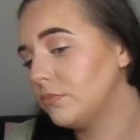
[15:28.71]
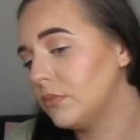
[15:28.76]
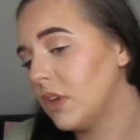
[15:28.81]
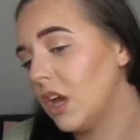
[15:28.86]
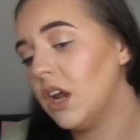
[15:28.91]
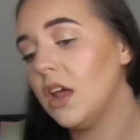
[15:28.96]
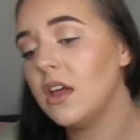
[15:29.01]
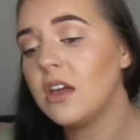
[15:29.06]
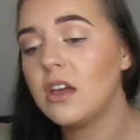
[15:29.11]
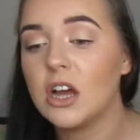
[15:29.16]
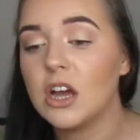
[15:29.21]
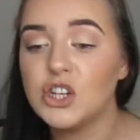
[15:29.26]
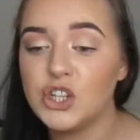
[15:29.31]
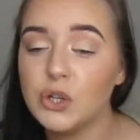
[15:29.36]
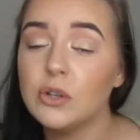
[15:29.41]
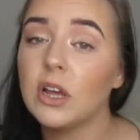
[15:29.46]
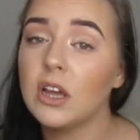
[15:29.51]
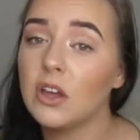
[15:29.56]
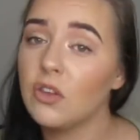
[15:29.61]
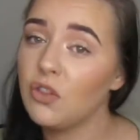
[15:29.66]
I
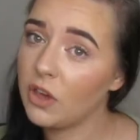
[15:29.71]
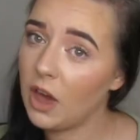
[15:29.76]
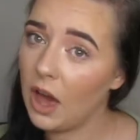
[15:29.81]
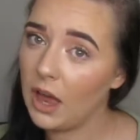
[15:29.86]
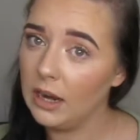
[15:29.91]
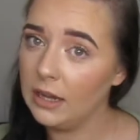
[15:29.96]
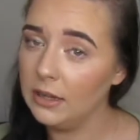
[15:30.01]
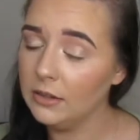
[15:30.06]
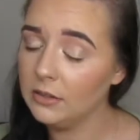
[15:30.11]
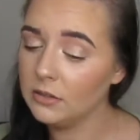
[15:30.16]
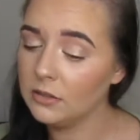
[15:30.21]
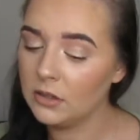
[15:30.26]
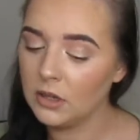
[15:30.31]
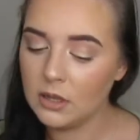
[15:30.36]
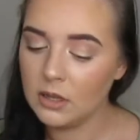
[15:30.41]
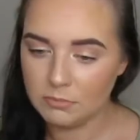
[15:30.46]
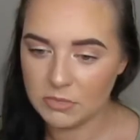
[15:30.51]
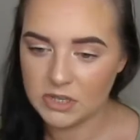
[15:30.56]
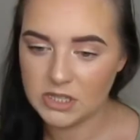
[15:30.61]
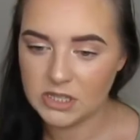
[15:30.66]
do like the colour,
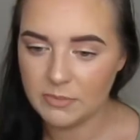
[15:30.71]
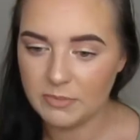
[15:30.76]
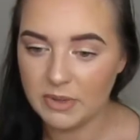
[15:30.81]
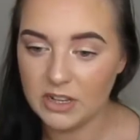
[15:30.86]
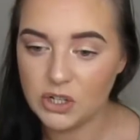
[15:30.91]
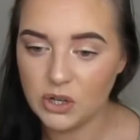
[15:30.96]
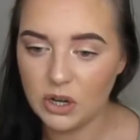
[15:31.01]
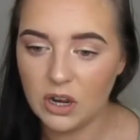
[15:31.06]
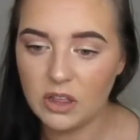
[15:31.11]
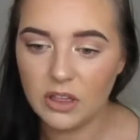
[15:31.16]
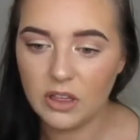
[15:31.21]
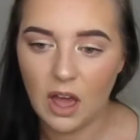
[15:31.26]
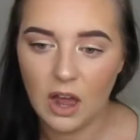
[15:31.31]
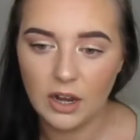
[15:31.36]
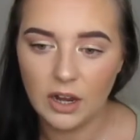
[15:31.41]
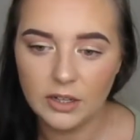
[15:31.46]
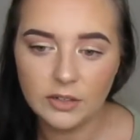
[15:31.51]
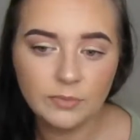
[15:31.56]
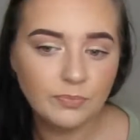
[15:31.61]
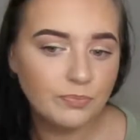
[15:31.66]
must admit, I do like the
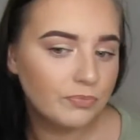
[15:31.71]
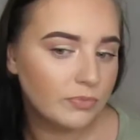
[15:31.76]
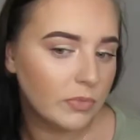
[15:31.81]
colour.